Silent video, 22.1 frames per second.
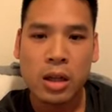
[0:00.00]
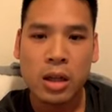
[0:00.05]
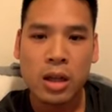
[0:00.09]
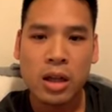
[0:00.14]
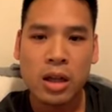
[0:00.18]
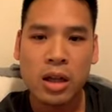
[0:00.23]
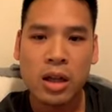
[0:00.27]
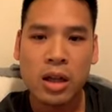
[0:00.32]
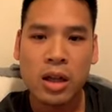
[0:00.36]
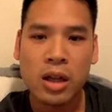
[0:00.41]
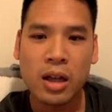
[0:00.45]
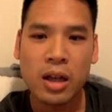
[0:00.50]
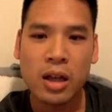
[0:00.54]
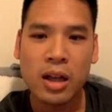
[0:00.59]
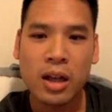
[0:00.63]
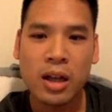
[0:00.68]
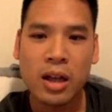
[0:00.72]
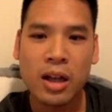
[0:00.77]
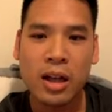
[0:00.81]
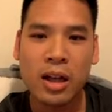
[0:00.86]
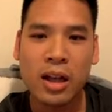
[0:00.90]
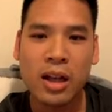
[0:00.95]

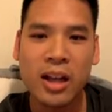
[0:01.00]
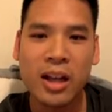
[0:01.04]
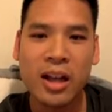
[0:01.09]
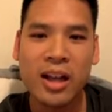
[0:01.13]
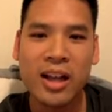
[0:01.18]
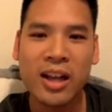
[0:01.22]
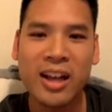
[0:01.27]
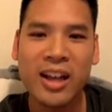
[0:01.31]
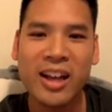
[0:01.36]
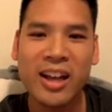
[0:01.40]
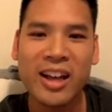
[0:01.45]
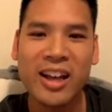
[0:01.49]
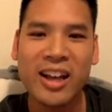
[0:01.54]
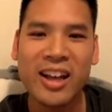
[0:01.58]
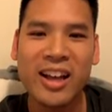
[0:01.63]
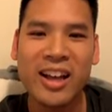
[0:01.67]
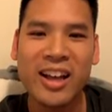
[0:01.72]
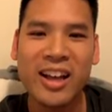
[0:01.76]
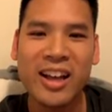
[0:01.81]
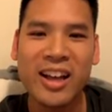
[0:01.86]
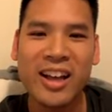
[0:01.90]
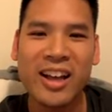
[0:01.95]

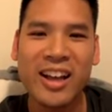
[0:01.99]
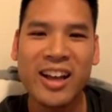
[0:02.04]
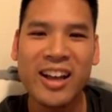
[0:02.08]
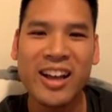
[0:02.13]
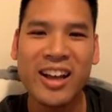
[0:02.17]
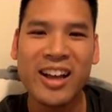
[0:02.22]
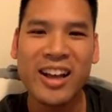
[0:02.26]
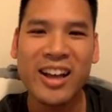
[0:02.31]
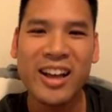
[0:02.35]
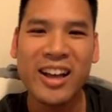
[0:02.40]
This person isn't speaking.